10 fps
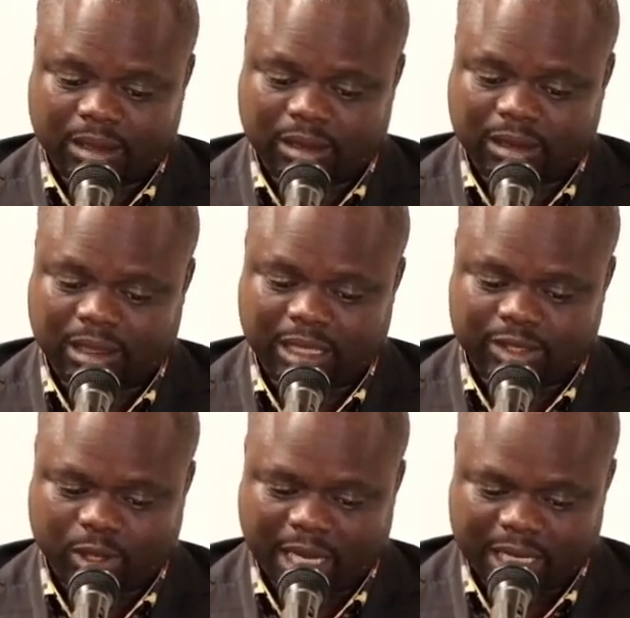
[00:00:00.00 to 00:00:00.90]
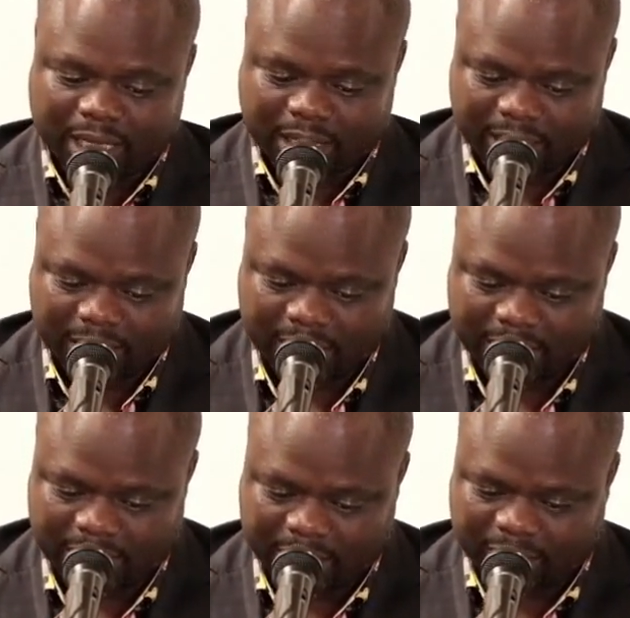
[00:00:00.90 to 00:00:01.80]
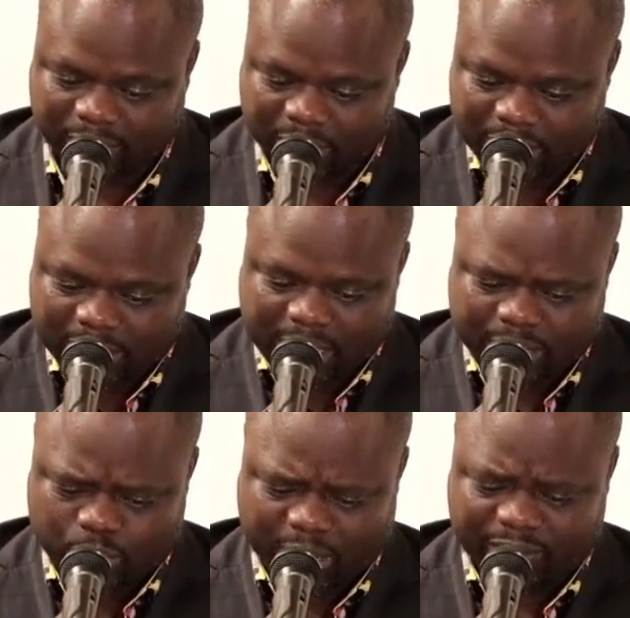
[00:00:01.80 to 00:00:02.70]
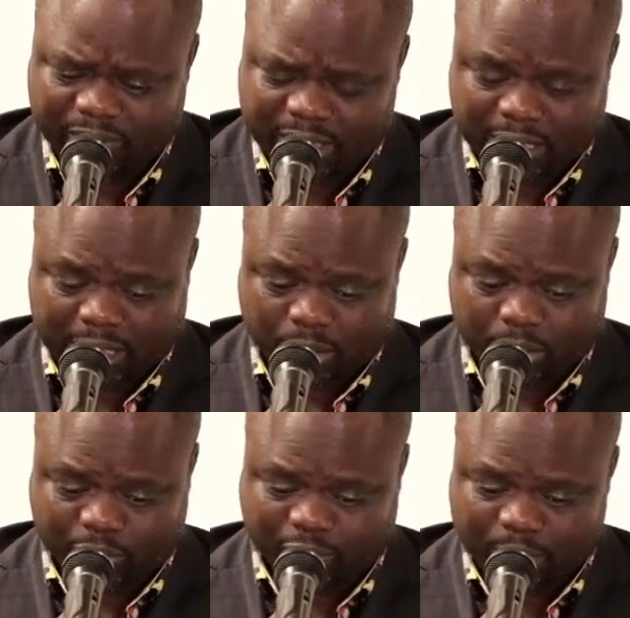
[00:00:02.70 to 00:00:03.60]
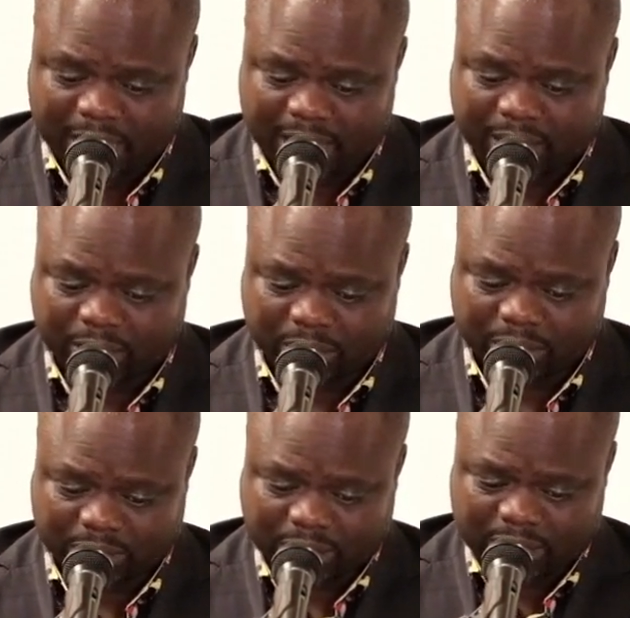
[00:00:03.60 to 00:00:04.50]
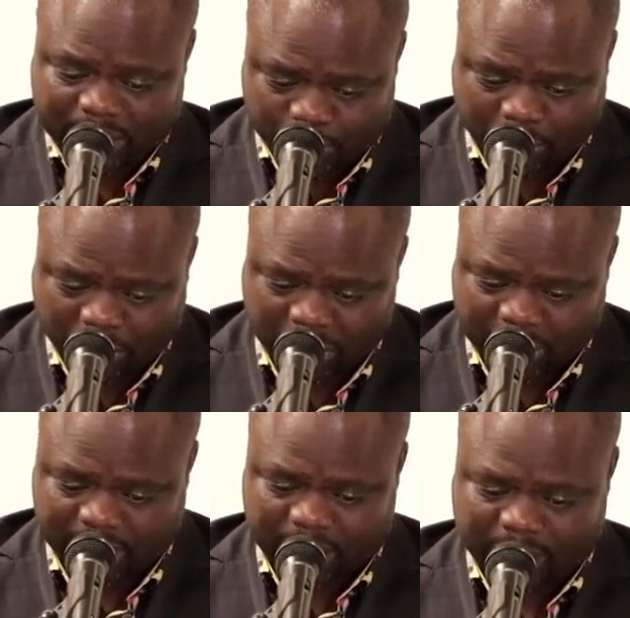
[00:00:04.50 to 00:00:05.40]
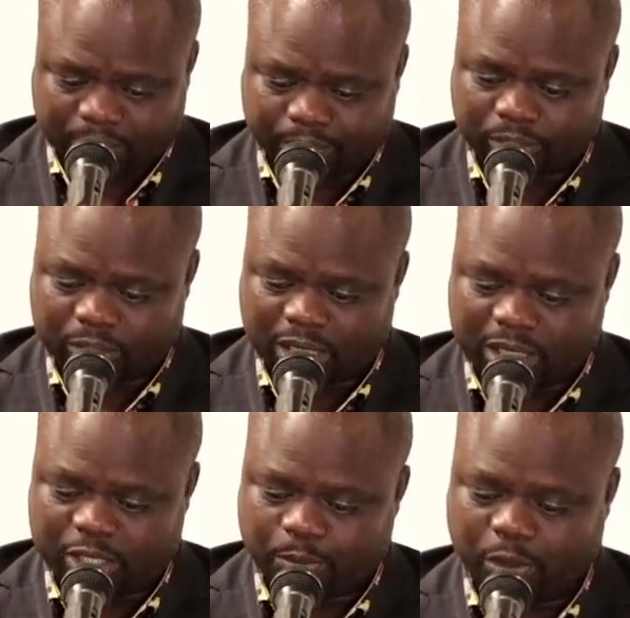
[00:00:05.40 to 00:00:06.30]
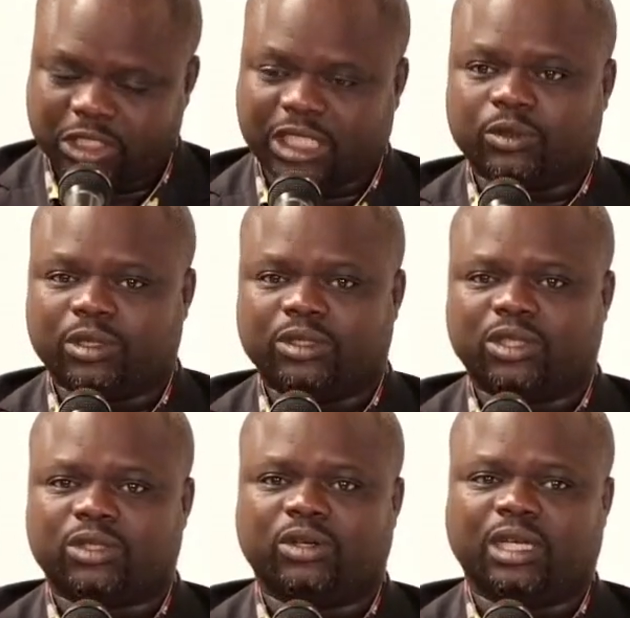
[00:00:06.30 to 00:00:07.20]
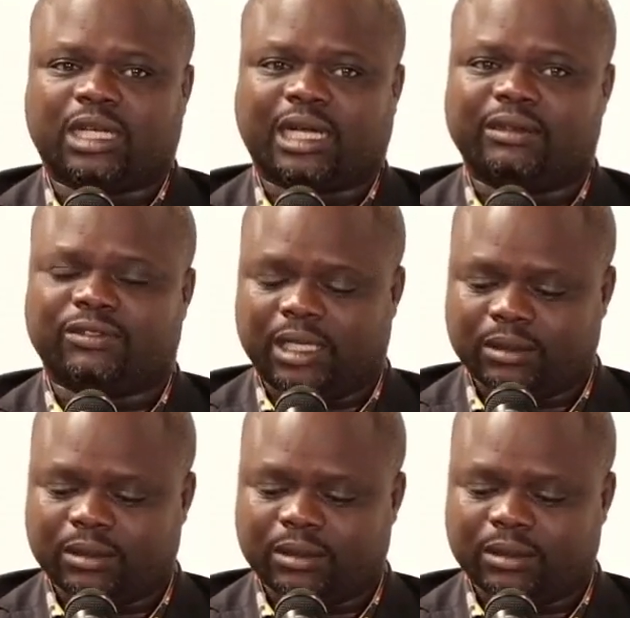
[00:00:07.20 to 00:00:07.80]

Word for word: That is why, as I said, for instance, we are investing a lot of money on this project. This project will not only cover